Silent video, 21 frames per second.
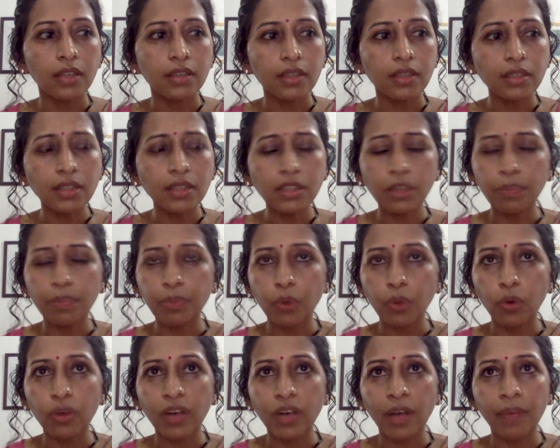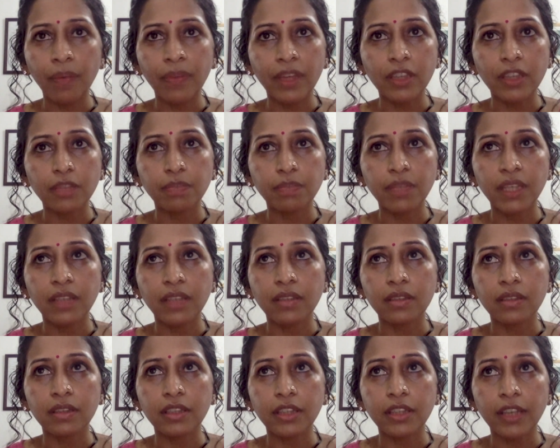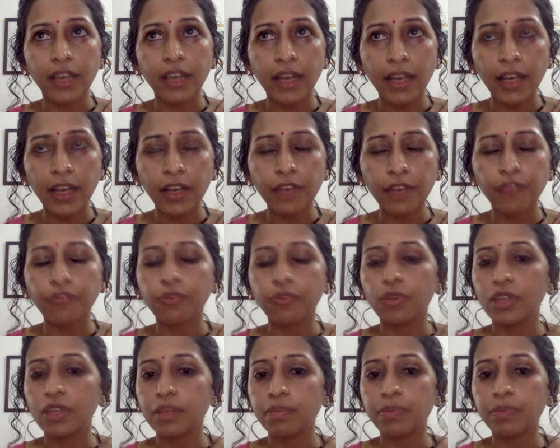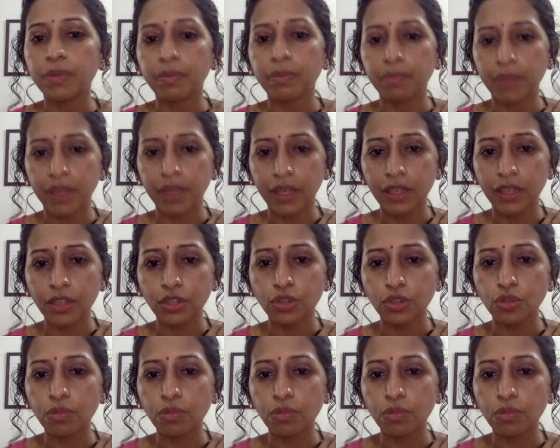this is a program that's been carefully prepared